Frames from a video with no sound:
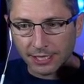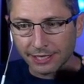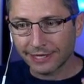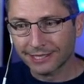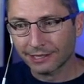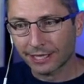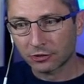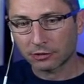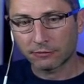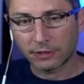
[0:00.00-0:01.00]
This
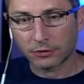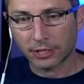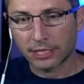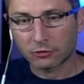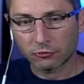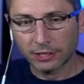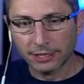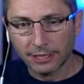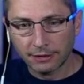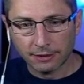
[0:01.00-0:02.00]
electric field is
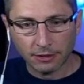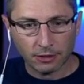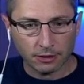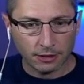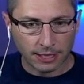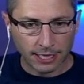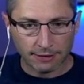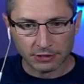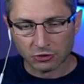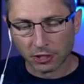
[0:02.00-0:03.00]
really, I
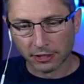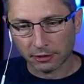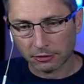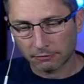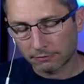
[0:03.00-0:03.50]
haven't drawn it